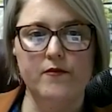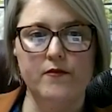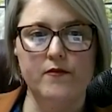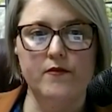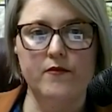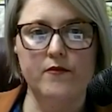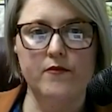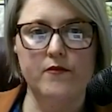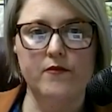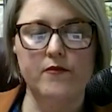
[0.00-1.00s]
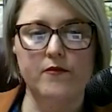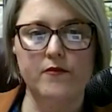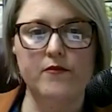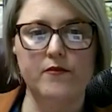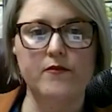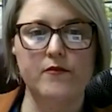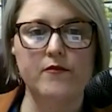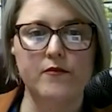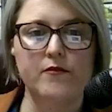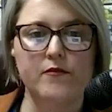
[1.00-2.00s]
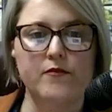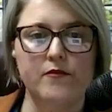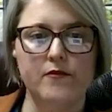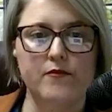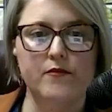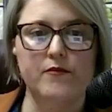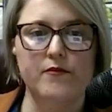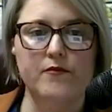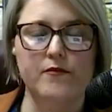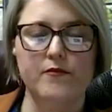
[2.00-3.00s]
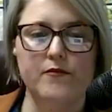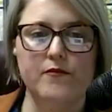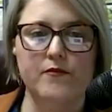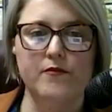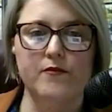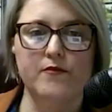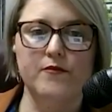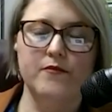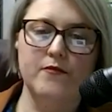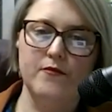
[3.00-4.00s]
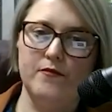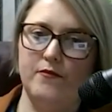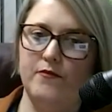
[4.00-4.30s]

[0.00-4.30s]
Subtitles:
(not speaking)